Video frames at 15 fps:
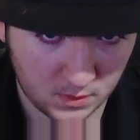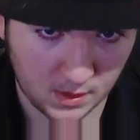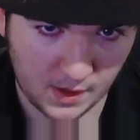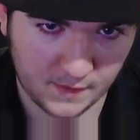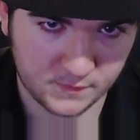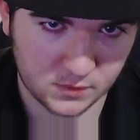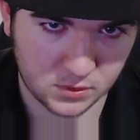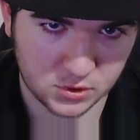
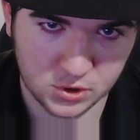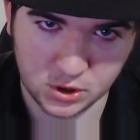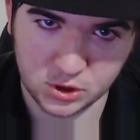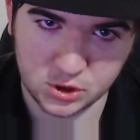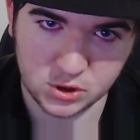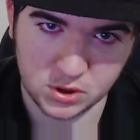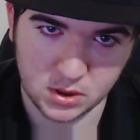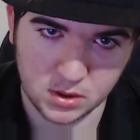After she
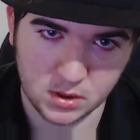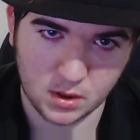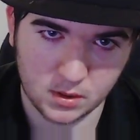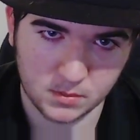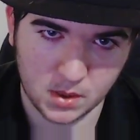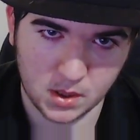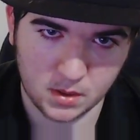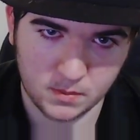cheated
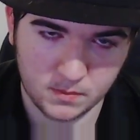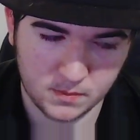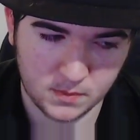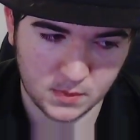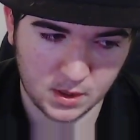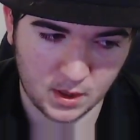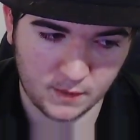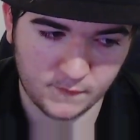on me,
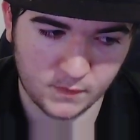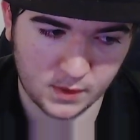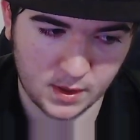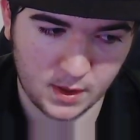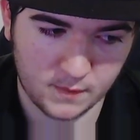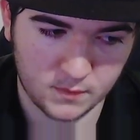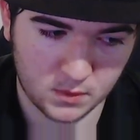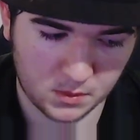and I
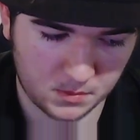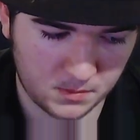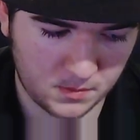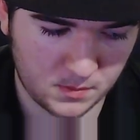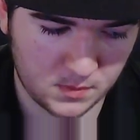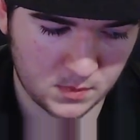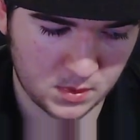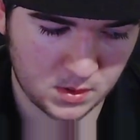forgave her,
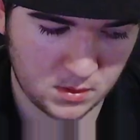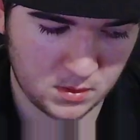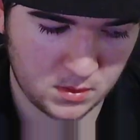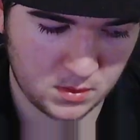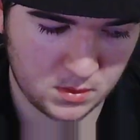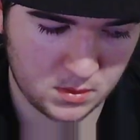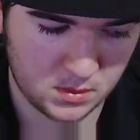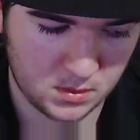
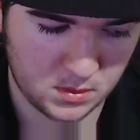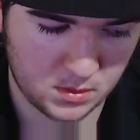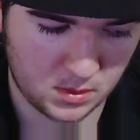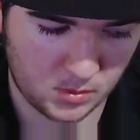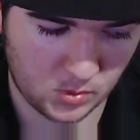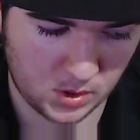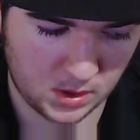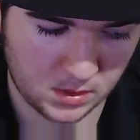
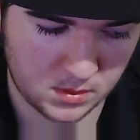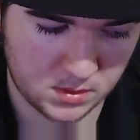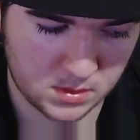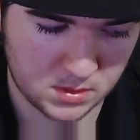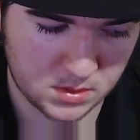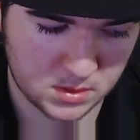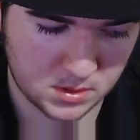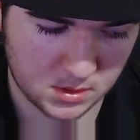and we
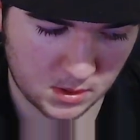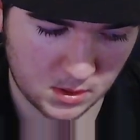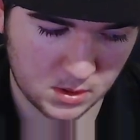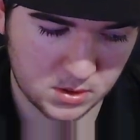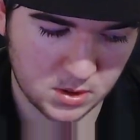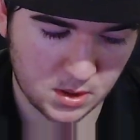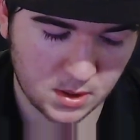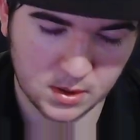started
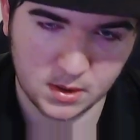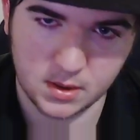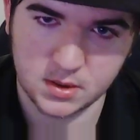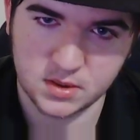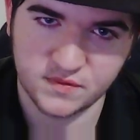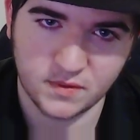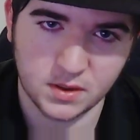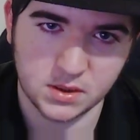talking
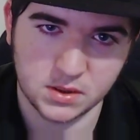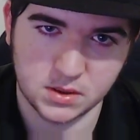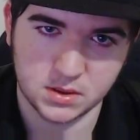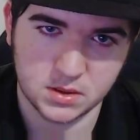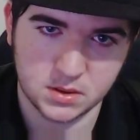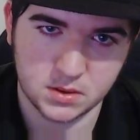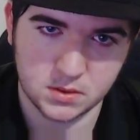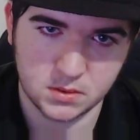as
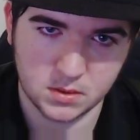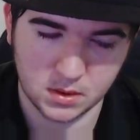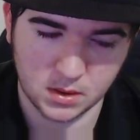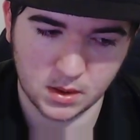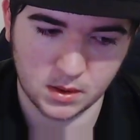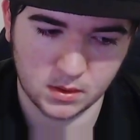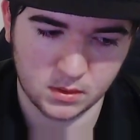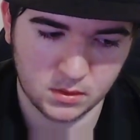friends
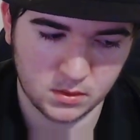again,